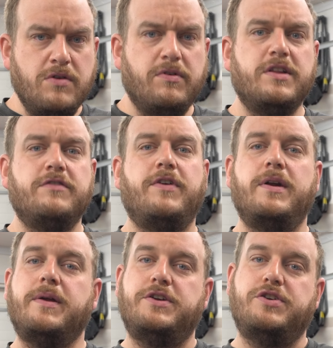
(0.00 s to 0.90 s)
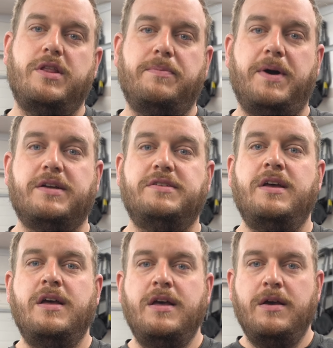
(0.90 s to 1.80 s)
Right on the front, I'm going to show you the bugs
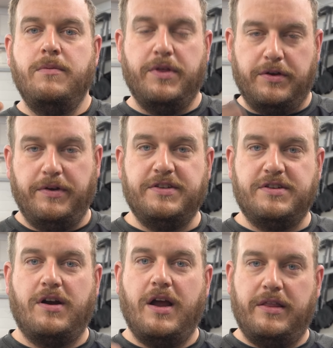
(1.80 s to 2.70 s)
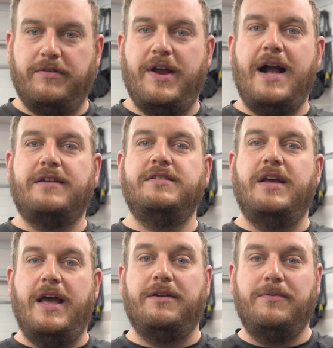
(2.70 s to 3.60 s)
with Greenstar, how they react,
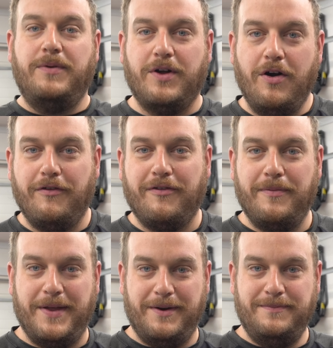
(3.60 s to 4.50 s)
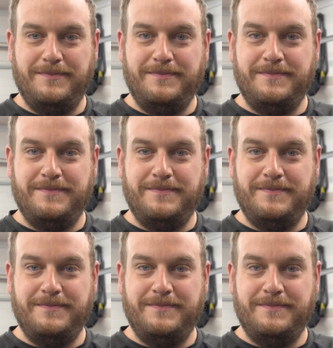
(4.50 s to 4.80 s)
and we'll go from there.